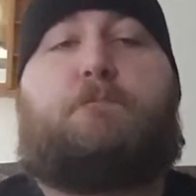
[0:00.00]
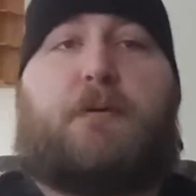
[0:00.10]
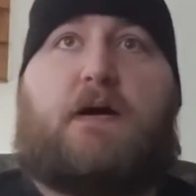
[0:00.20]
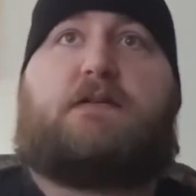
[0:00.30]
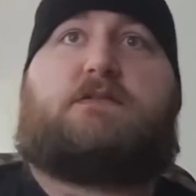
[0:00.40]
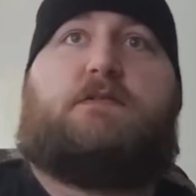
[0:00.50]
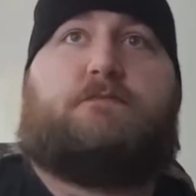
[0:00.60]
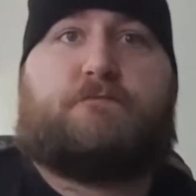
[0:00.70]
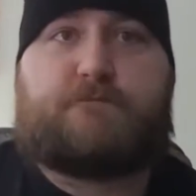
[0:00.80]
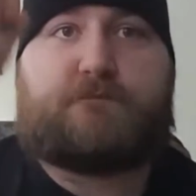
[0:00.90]
But
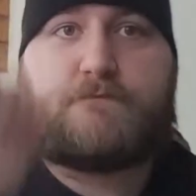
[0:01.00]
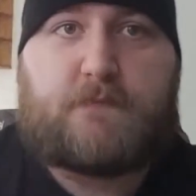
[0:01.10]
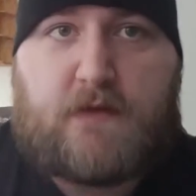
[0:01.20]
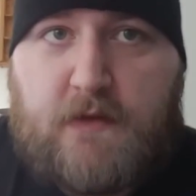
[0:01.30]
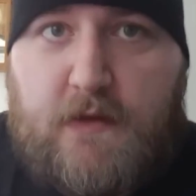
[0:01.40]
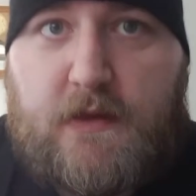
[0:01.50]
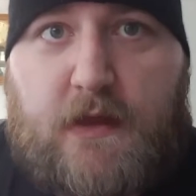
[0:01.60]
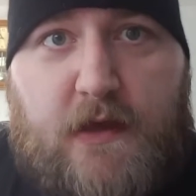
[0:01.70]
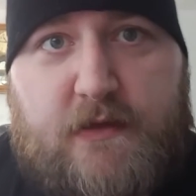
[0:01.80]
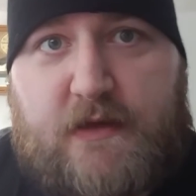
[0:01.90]

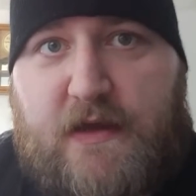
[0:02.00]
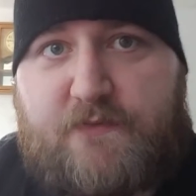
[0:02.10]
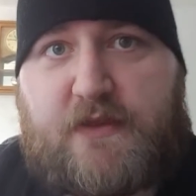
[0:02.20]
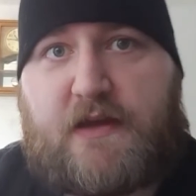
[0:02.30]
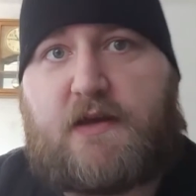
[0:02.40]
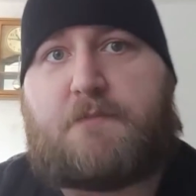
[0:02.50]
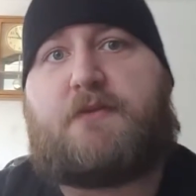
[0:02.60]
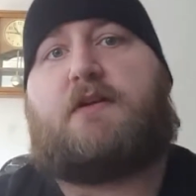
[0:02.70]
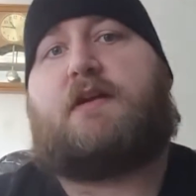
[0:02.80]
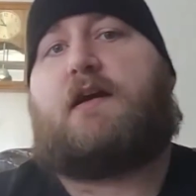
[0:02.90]
I can have that up
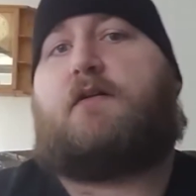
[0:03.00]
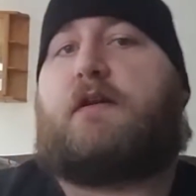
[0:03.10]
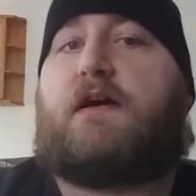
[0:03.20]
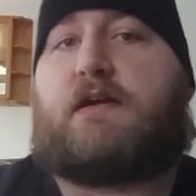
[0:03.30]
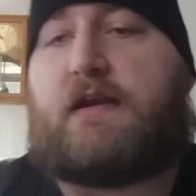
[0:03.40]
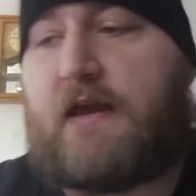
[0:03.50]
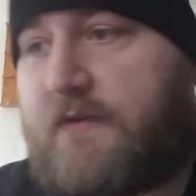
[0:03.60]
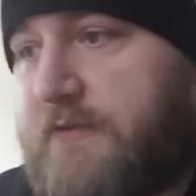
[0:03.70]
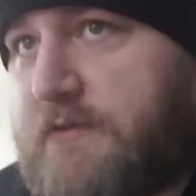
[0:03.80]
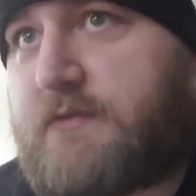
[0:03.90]
there now, and I can
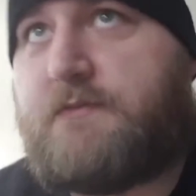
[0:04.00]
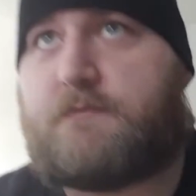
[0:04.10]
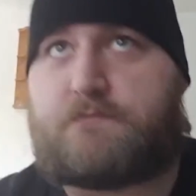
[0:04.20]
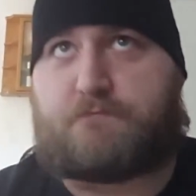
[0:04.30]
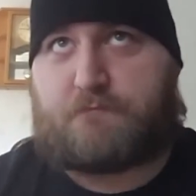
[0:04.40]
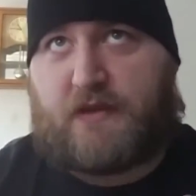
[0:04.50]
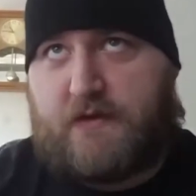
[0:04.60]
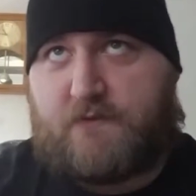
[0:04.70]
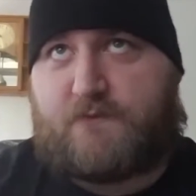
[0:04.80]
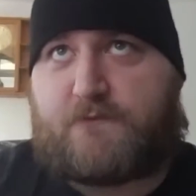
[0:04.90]
have it
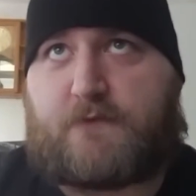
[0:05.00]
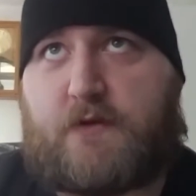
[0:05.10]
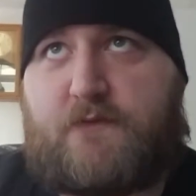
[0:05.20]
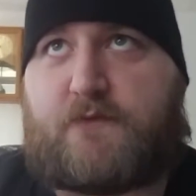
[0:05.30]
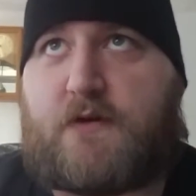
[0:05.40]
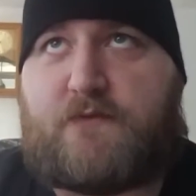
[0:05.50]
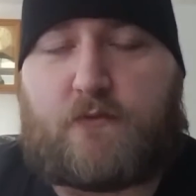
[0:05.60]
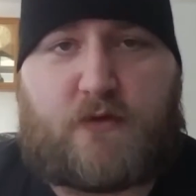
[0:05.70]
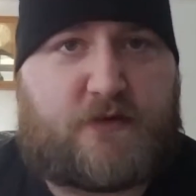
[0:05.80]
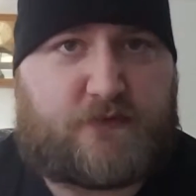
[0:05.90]
plain and free for
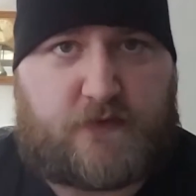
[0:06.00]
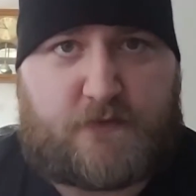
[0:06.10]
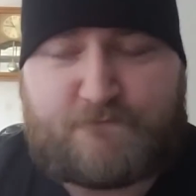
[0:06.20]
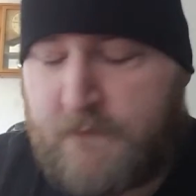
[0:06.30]
everyone to see.